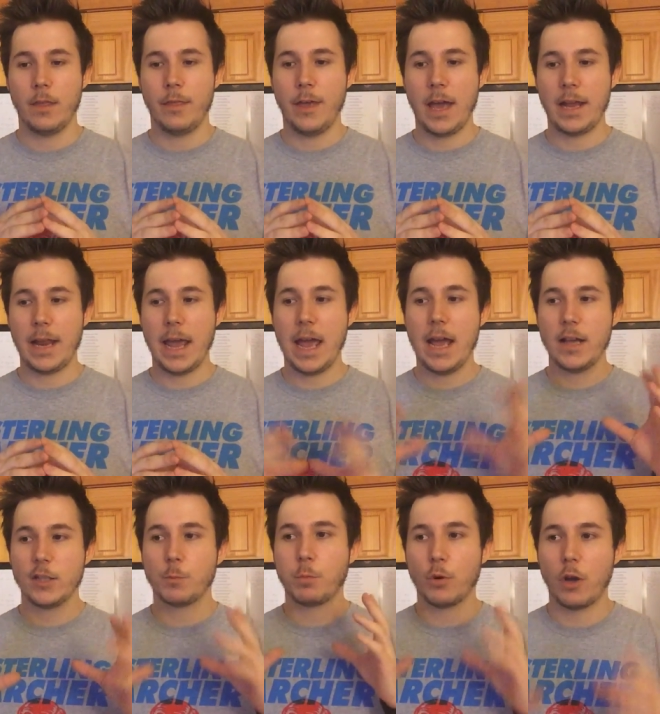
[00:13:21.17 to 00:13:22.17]
that
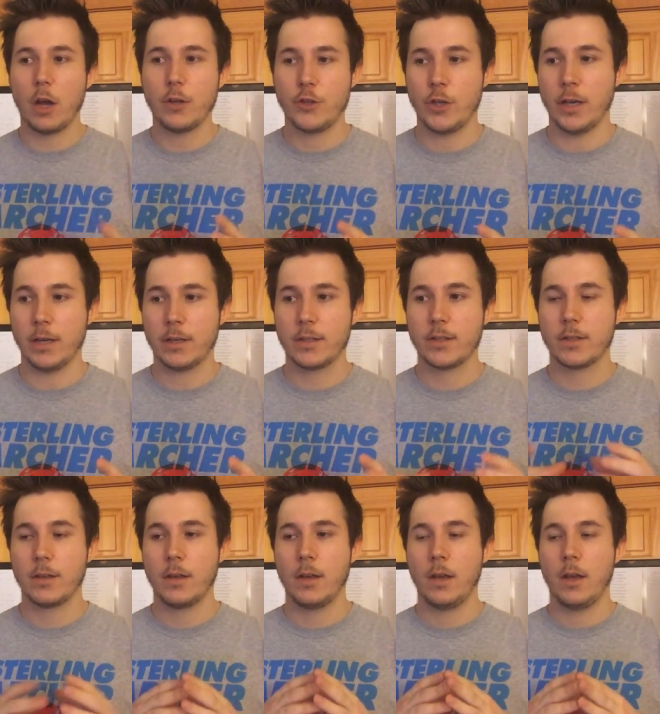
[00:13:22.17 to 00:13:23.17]
has
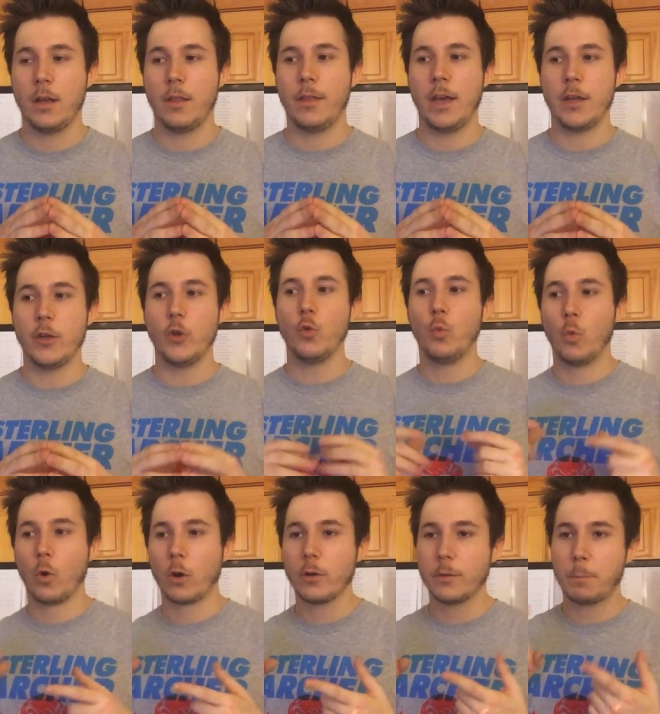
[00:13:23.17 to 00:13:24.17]
projects that you
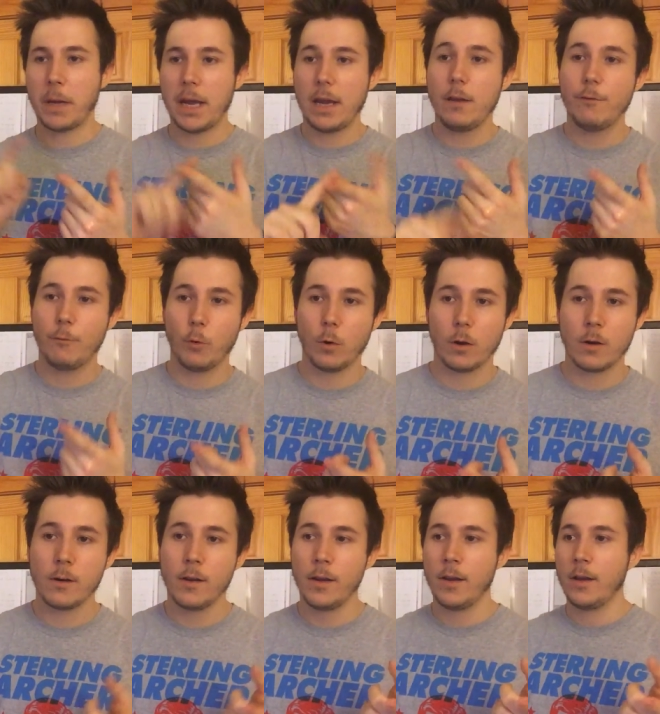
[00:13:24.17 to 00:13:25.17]
weren't paid
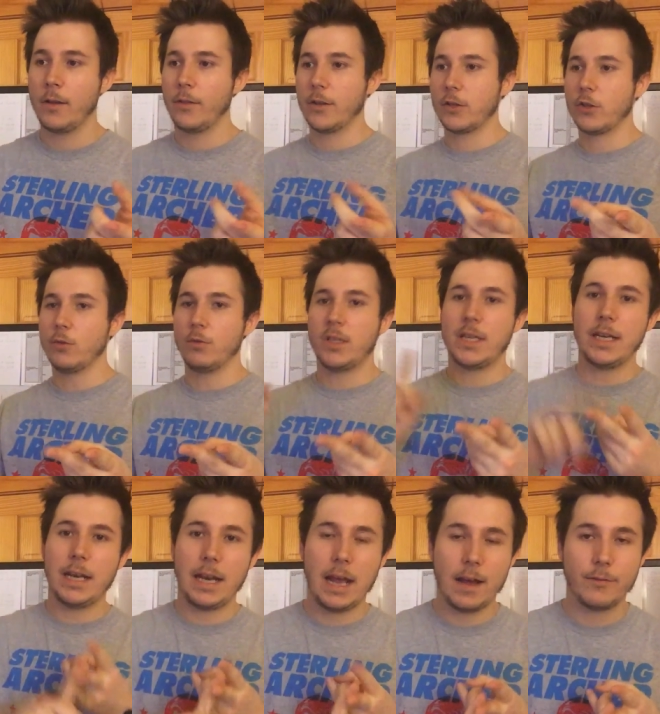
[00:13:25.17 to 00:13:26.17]
for, that you
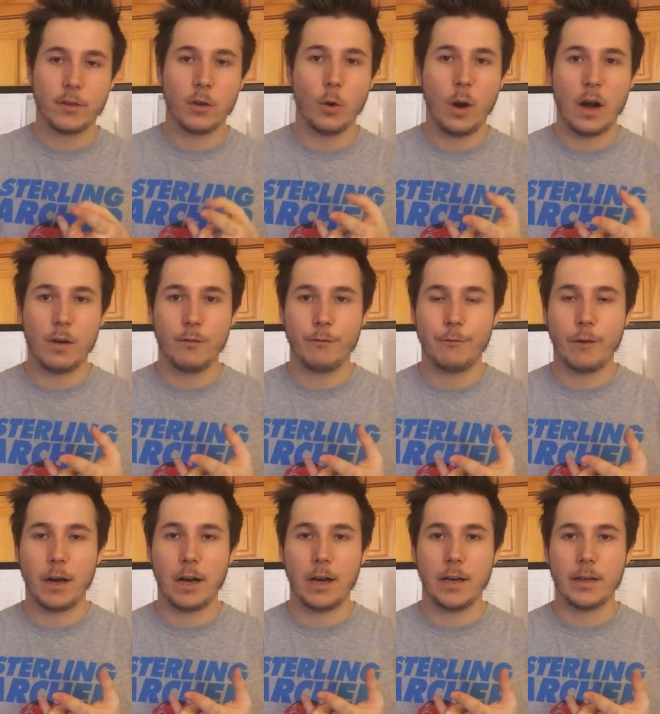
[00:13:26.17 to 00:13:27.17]
didn't have to go out and
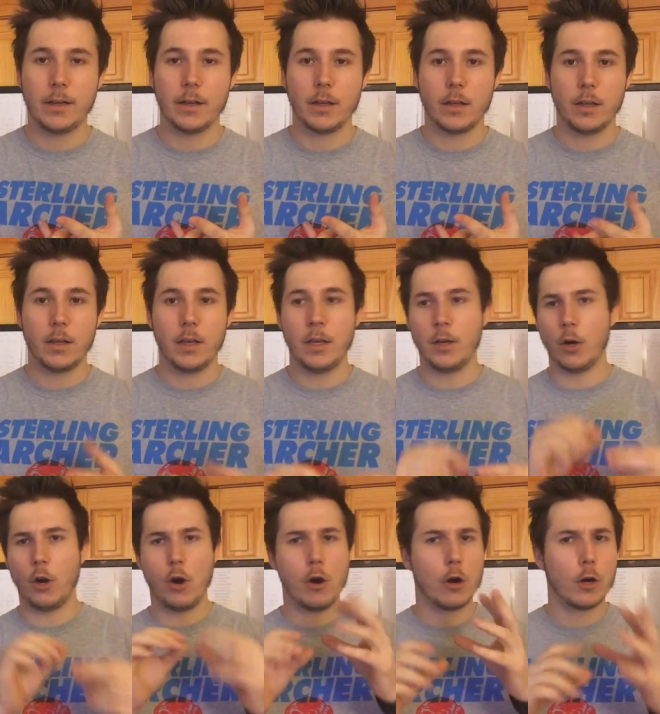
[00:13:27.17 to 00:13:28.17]
find in a
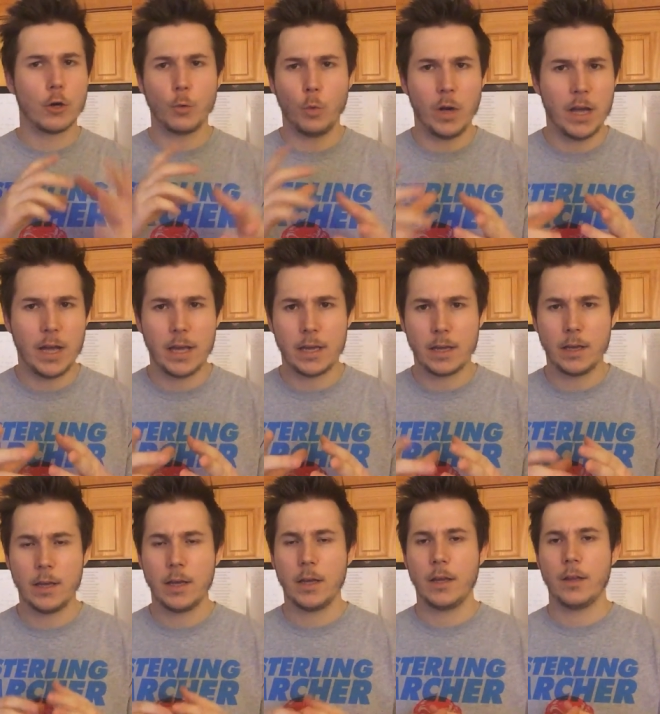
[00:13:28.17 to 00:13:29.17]
hard
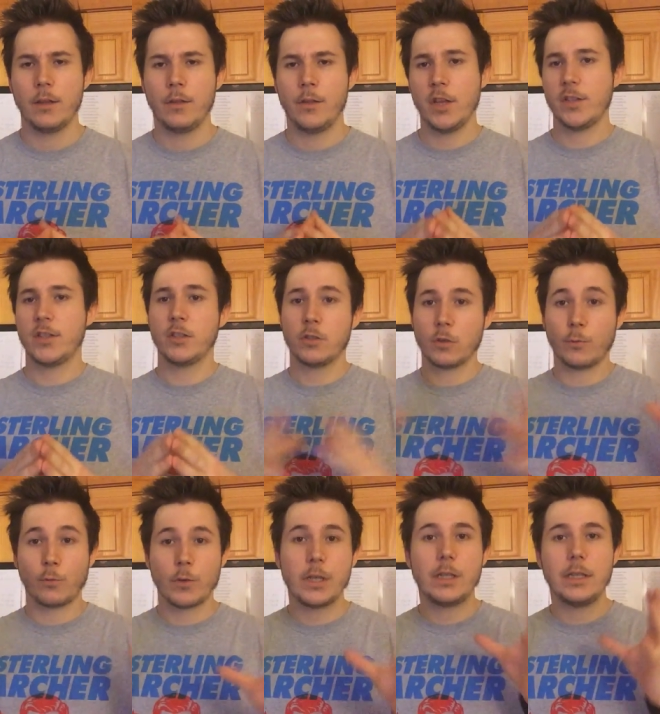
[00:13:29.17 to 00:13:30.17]
way. This is a
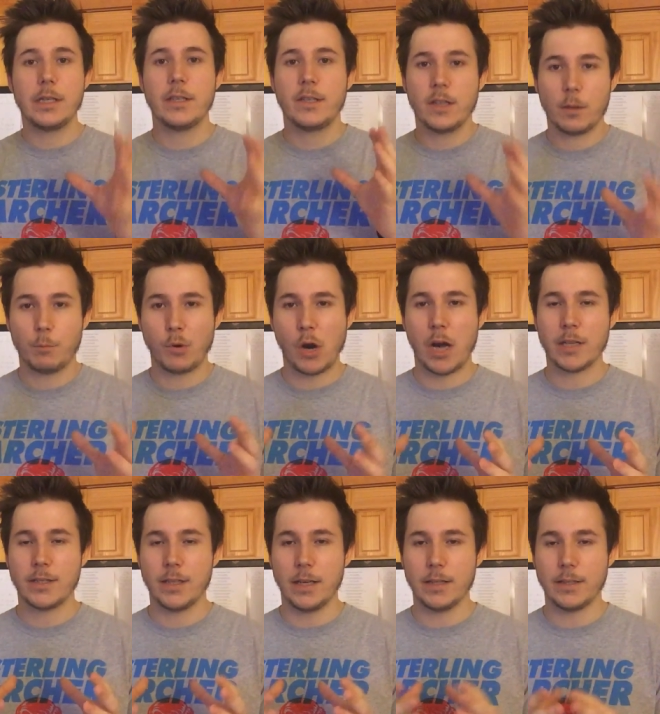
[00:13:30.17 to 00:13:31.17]
realistic
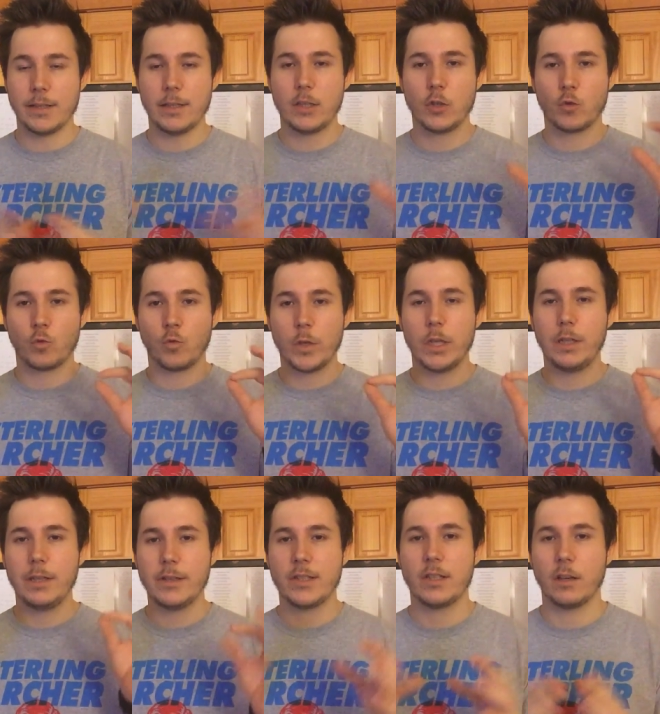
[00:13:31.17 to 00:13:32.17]
process. This is
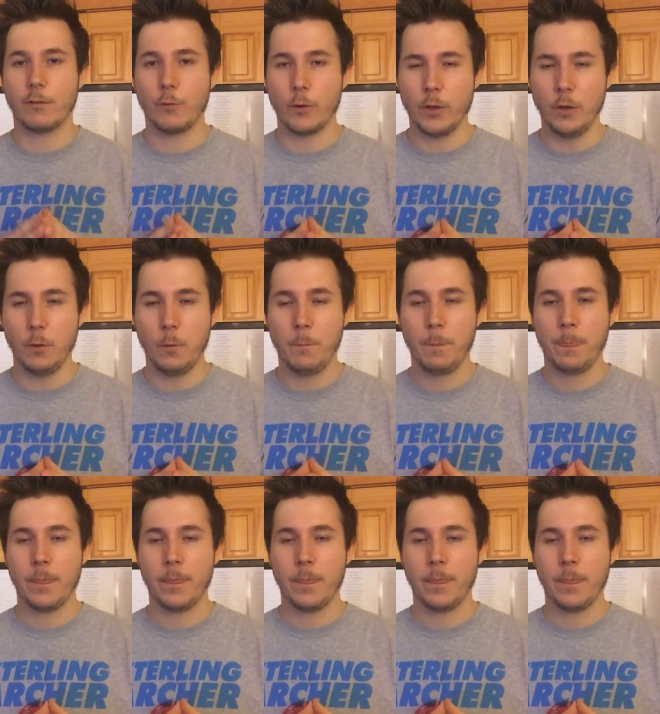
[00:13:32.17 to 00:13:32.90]
realistic for you.